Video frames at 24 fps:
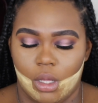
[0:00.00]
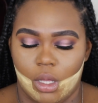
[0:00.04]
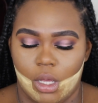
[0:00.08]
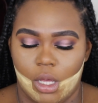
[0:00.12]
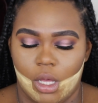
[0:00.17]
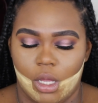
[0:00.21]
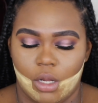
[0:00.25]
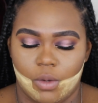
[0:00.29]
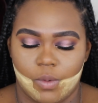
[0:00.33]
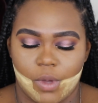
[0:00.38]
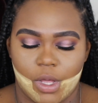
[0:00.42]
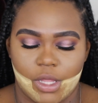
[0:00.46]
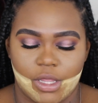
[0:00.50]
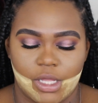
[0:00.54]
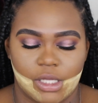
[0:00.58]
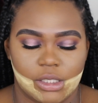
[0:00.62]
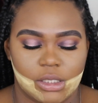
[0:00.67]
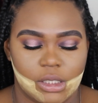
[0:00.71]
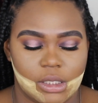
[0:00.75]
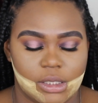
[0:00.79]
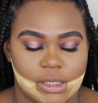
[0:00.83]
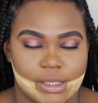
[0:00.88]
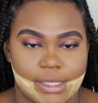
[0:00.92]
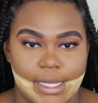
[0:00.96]
And while
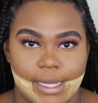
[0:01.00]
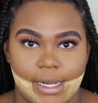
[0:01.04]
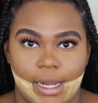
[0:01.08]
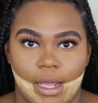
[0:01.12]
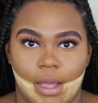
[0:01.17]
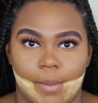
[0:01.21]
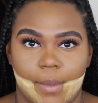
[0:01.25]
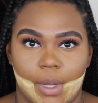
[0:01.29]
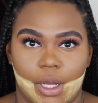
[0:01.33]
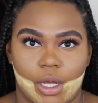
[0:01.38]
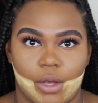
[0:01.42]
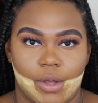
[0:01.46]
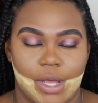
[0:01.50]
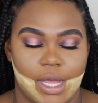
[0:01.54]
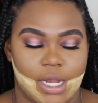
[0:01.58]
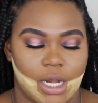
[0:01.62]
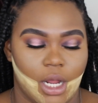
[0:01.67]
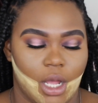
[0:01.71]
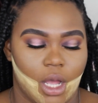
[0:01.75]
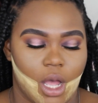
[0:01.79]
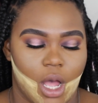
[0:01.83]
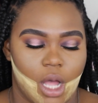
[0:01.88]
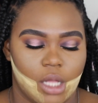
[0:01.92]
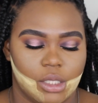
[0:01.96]
this is setting, I'm going to go ahead
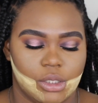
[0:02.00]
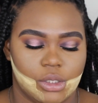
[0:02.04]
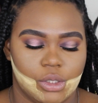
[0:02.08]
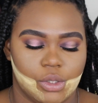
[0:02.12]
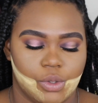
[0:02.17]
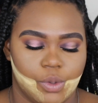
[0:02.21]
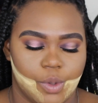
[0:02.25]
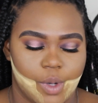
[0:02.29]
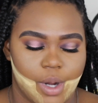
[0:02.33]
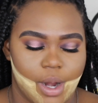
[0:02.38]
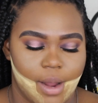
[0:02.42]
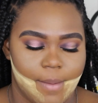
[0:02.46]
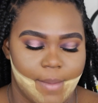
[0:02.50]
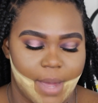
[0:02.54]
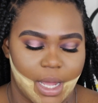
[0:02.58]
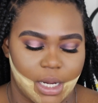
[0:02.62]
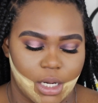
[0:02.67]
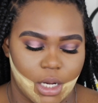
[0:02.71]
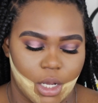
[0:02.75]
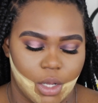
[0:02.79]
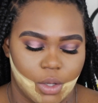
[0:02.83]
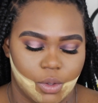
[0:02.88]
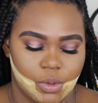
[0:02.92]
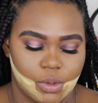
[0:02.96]
and contour my
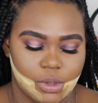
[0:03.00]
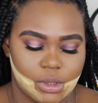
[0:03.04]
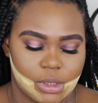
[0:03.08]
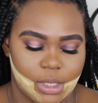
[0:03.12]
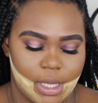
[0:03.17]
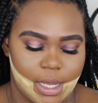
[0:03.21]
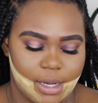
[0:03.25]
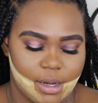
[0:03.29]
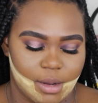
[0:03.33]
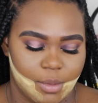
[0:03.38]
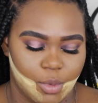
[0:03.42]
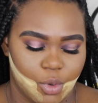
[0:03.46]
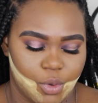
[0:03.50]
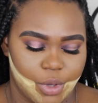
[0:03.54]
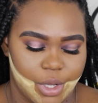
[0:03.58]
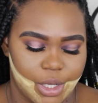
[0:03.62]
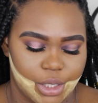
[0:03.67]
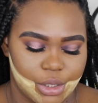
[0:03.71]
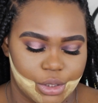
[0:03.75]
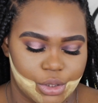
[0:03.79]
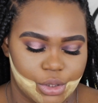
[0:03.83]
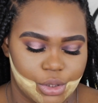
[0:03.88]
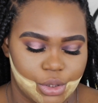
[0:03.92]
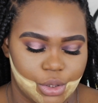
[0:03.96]
nose. And I'm
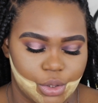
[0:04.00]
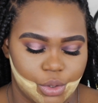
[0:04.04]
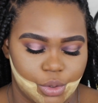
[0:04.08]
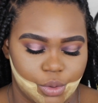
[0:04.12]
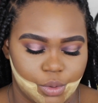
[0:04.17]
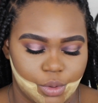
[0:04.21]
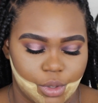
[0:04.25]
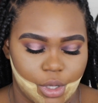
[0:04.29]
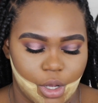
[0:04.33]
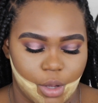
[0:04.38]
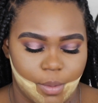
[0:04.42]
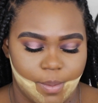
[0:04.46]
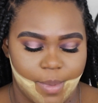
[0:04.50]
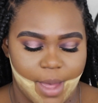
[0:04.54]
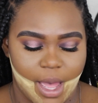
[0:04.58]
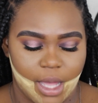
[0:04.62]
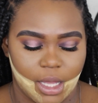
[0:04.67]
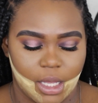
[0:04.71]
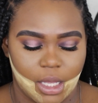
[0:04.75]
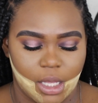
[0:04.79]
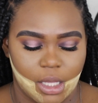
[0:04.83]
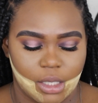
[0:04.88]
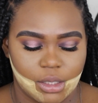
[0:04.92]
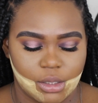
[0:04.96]
going to go
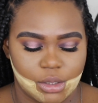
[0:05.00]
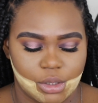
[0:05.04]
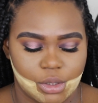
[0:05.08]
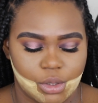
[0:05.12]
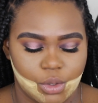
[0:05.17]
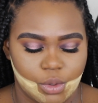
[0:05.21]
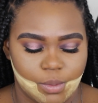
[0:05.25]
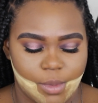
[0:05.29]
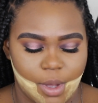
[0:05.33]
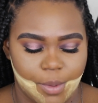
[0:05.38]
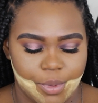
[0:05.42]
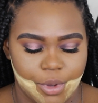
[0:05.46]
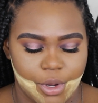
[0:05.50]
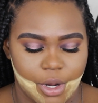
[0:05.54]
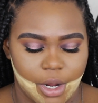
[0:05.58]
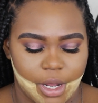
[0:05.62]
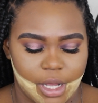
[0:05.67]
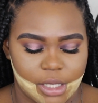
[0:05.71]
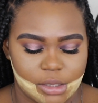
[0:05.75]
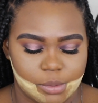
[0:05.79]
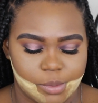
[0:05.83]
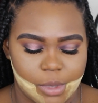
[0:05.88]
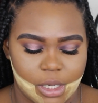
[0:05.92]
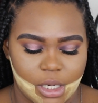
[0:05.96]
back into my Pure
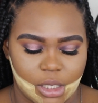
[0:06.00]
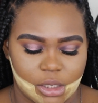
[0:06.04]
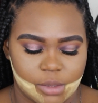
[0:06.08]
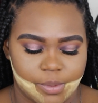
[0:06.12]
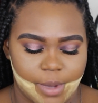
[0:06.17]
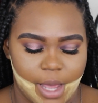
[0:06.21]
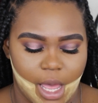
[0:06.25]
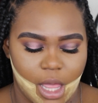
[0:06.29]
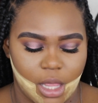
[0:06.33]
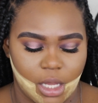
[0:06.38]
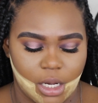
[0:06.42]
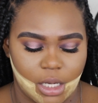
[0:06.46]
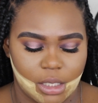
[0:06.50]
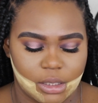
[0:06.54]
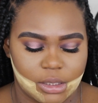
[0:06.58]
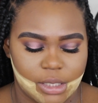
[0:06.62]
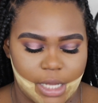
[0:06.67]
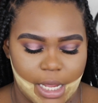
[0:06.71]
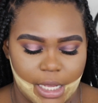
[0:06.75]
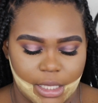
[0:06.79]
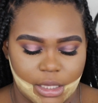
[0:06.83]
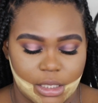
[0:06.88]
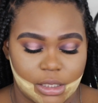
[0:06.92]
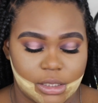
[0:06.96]
Cosmetics palette and
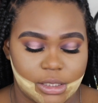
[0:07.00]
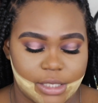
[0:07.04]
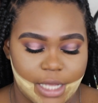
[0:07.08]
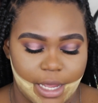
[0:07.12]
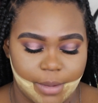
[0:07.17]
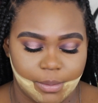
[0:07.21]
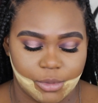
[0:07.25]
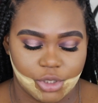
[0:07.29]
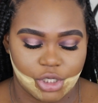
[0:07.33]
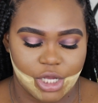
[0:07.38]
take the same